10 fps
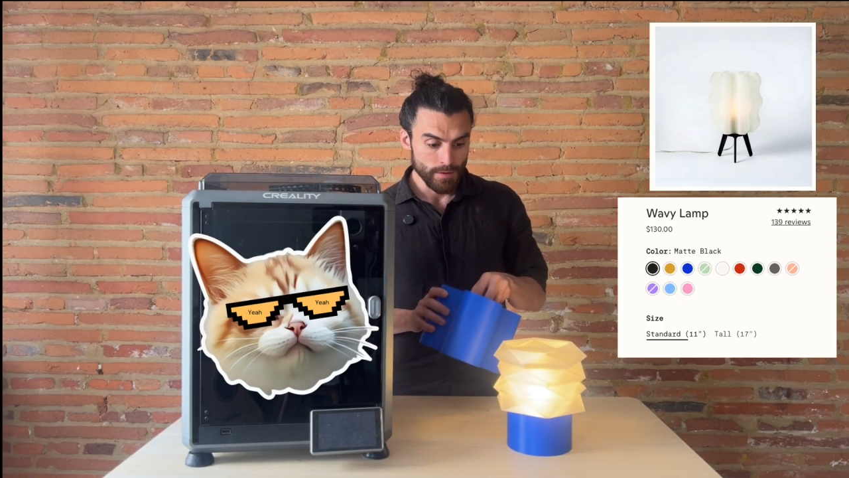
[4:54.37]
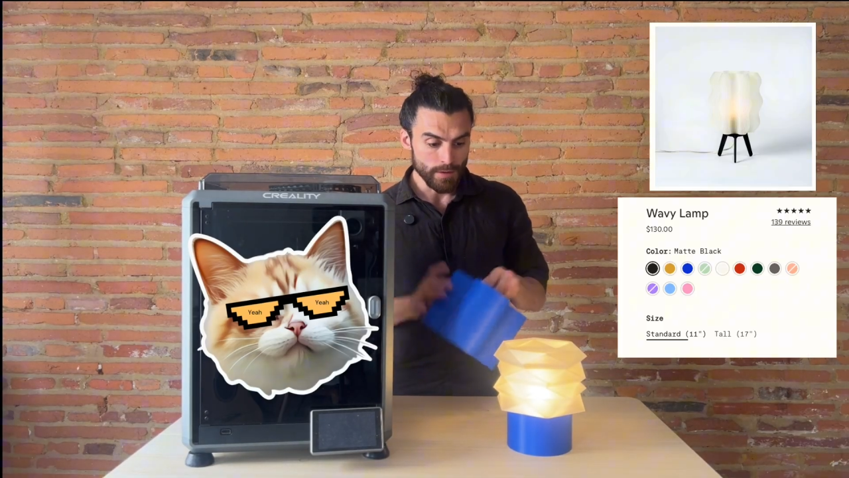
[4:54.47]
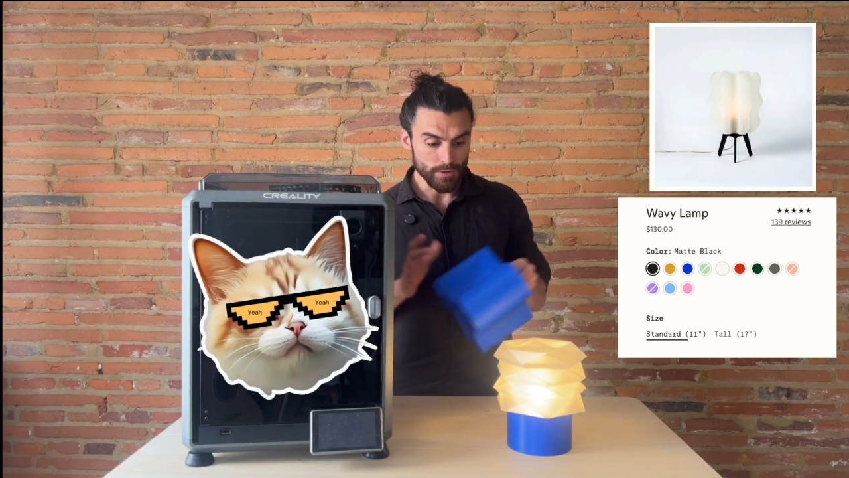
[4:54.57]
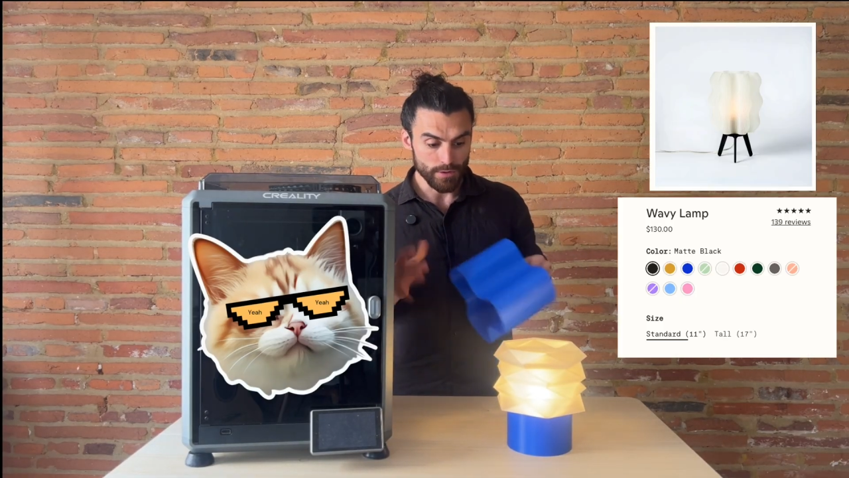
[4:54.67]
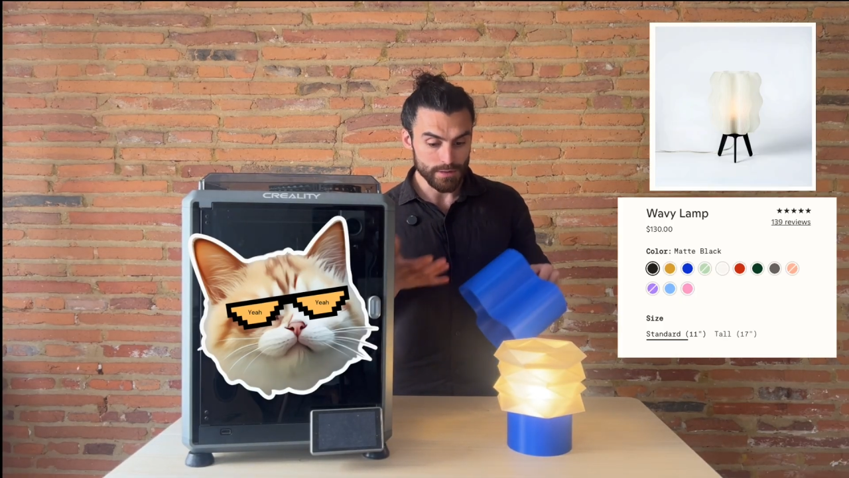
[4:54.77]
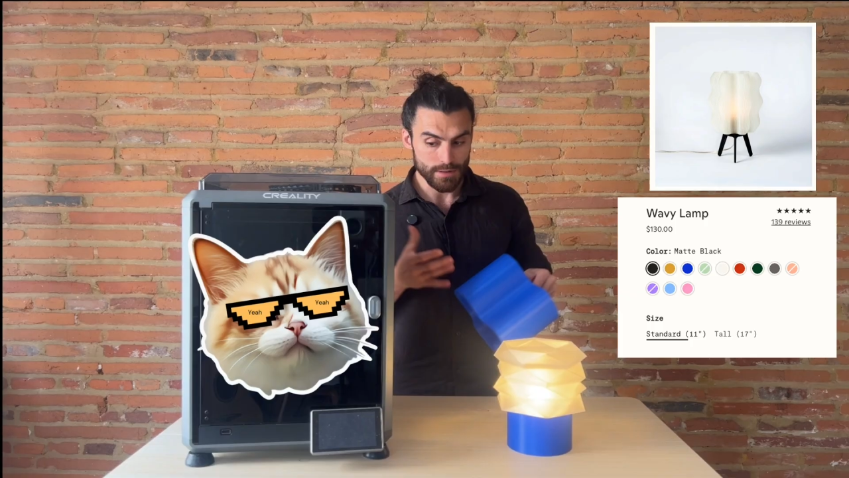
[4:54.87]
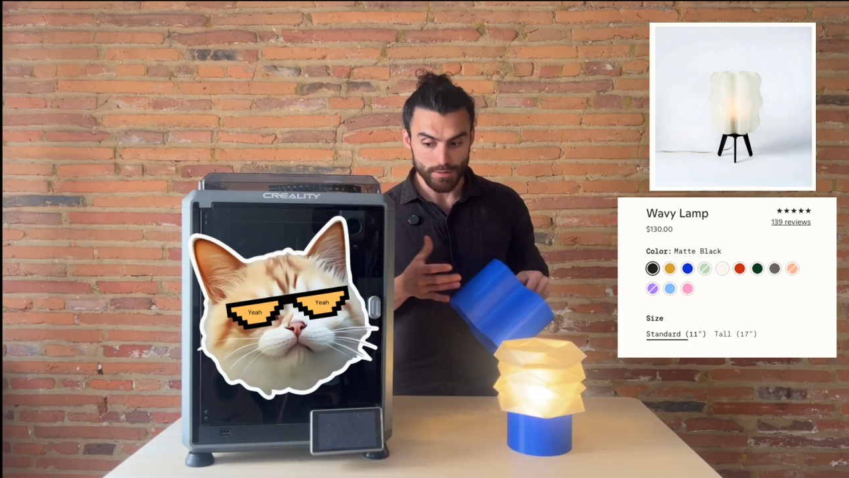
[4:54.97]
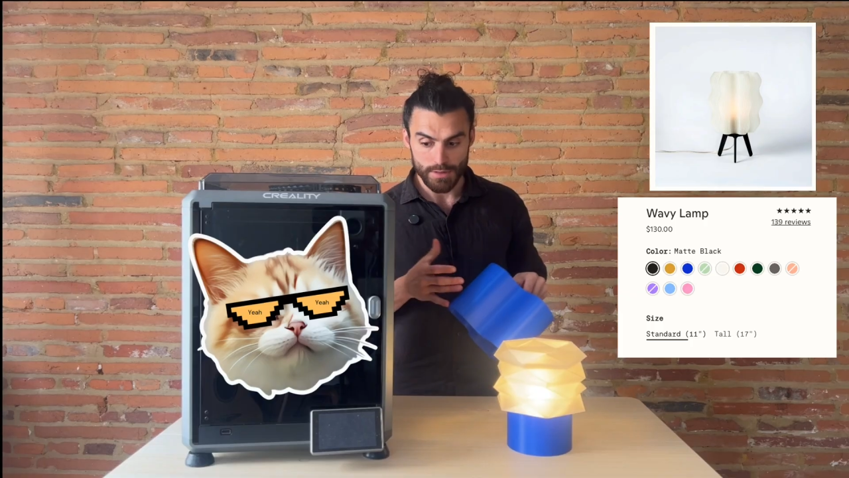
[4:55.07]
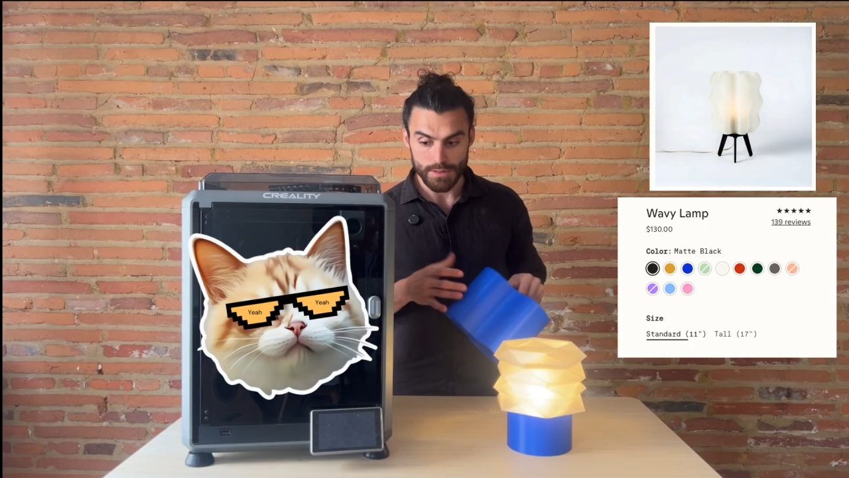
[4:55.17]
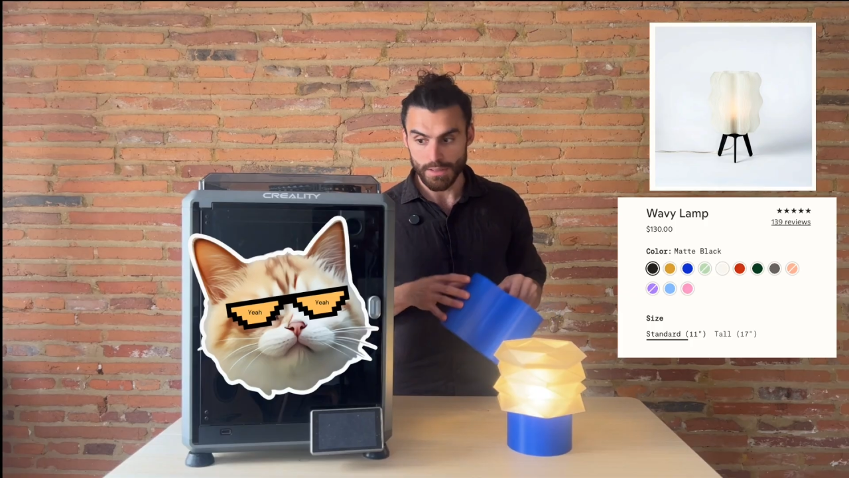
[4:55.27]
And you can sell
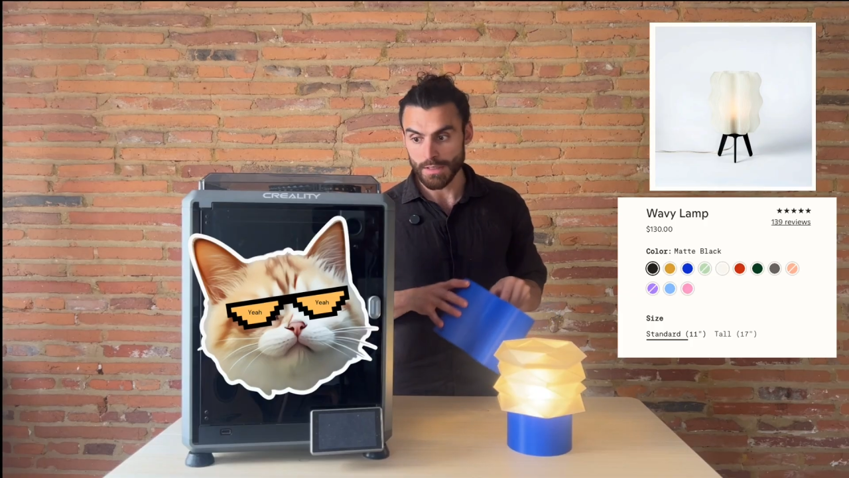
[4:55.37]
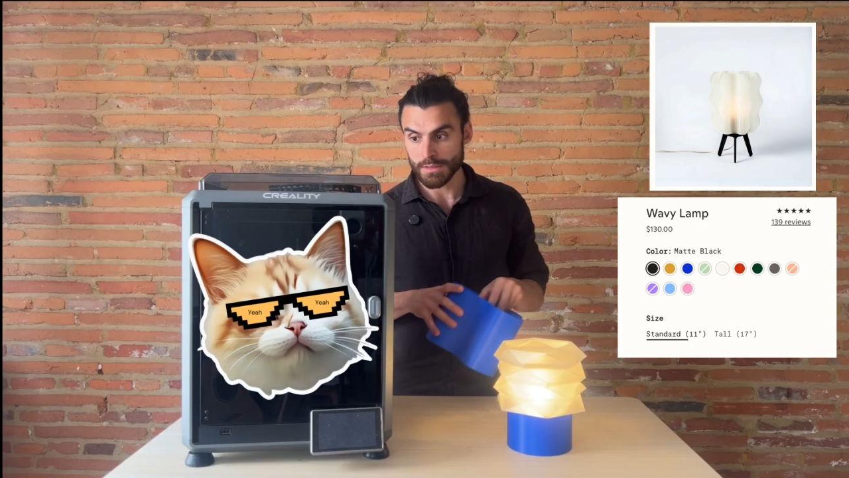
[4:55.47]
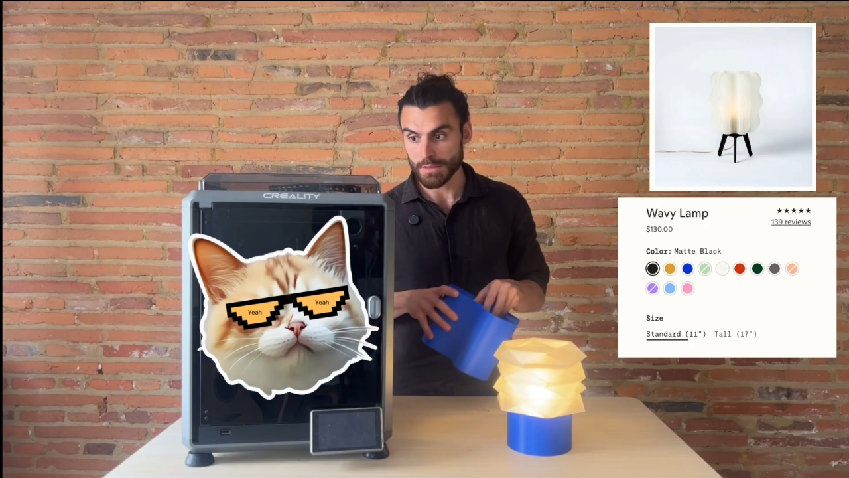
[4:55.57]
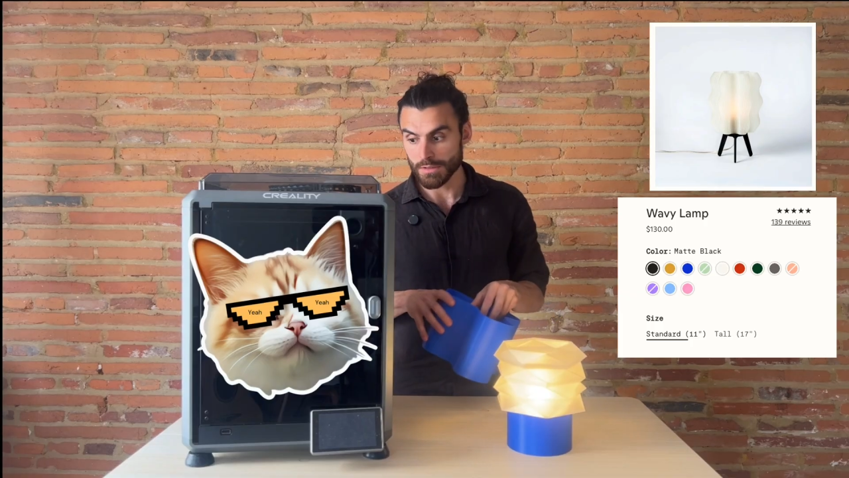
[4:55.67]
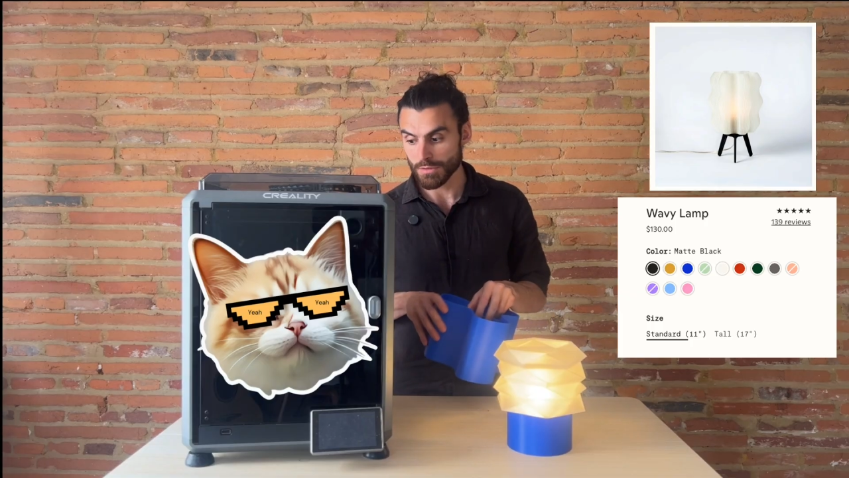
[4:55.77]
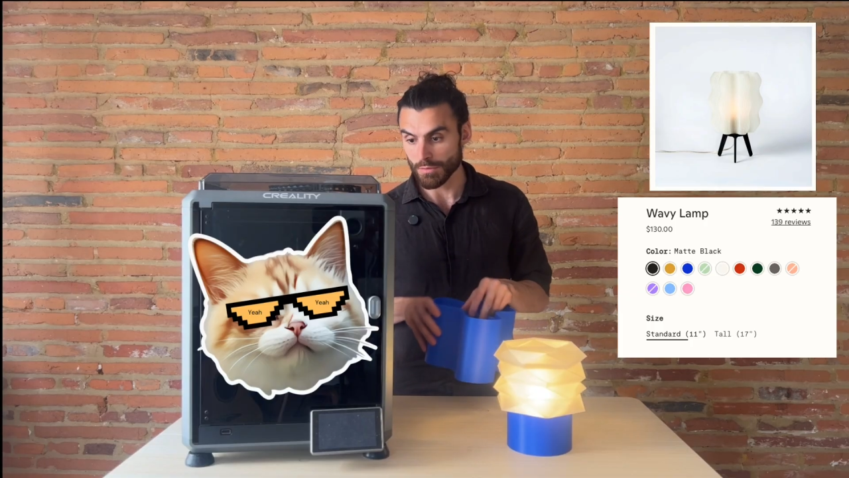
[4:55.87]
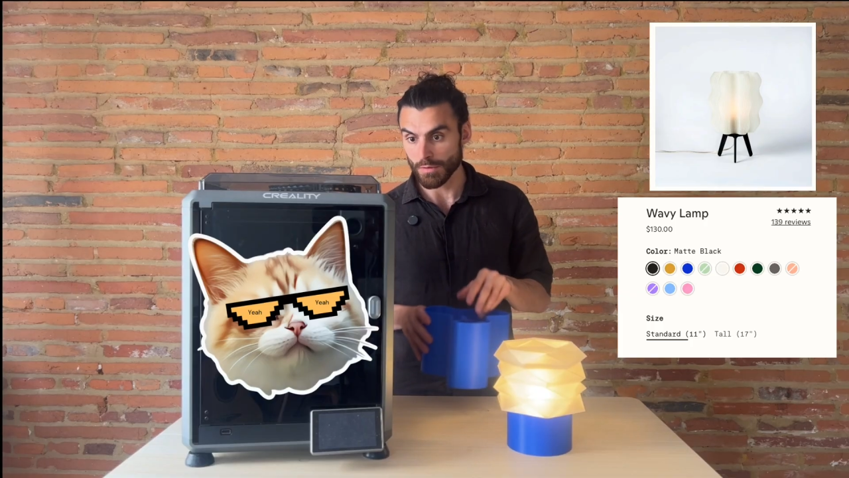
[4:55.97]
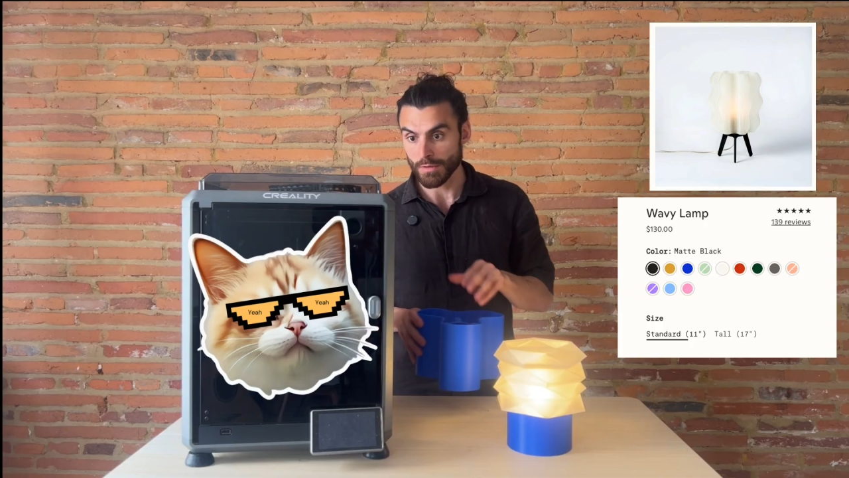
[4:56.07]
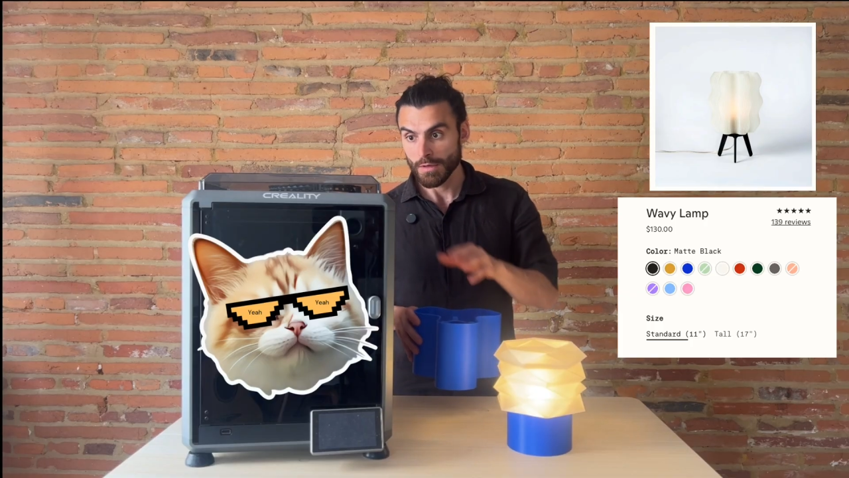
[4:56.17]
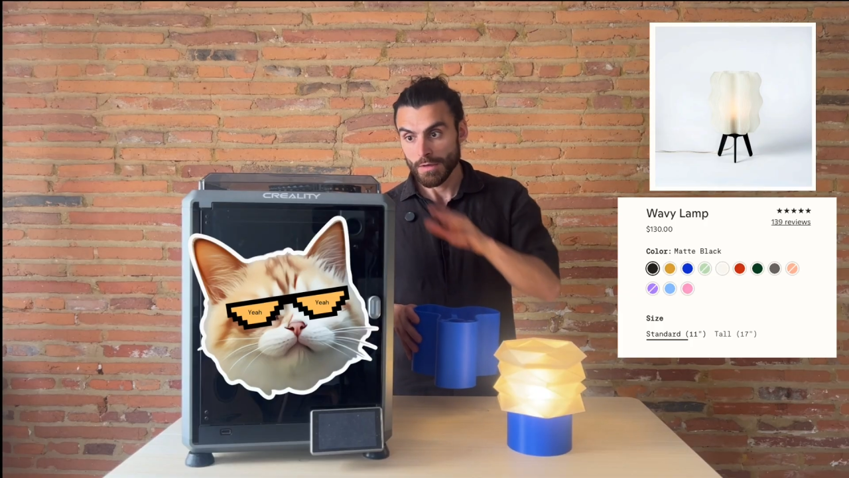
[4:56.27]
these in an Etsy store.